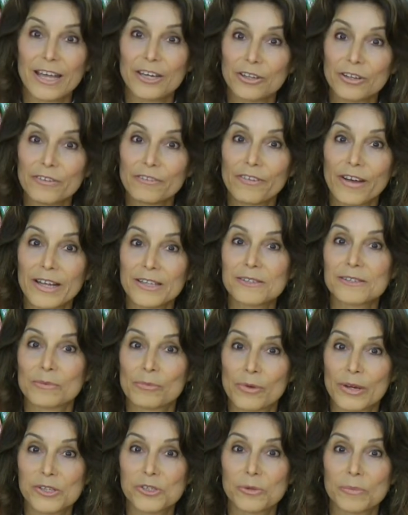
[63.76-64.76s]
and you'll find
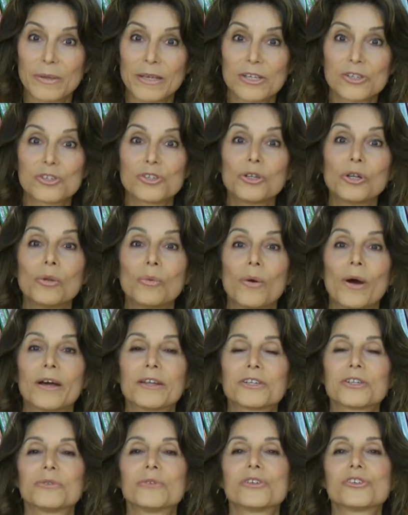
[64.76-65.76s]
some recipes you'll
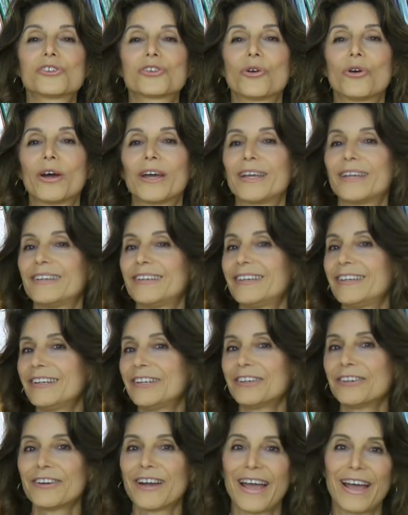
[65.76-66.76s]
want to enjoy
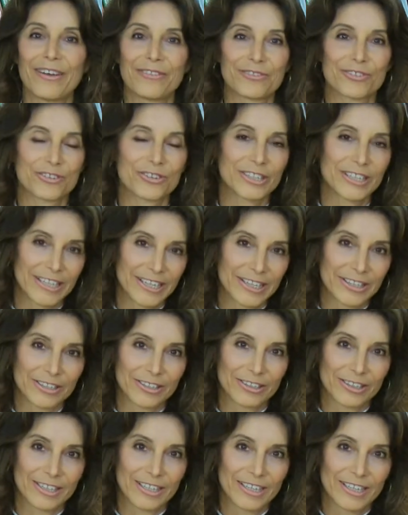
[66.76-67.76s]
year after
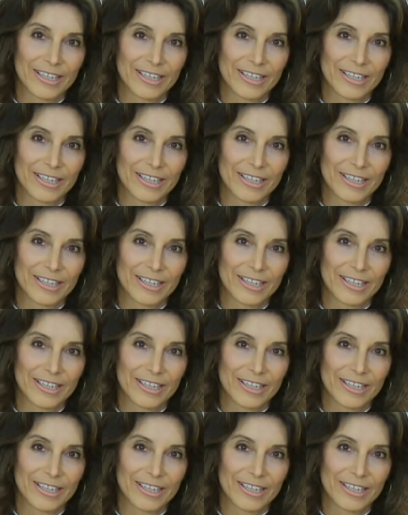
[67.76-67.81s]
year.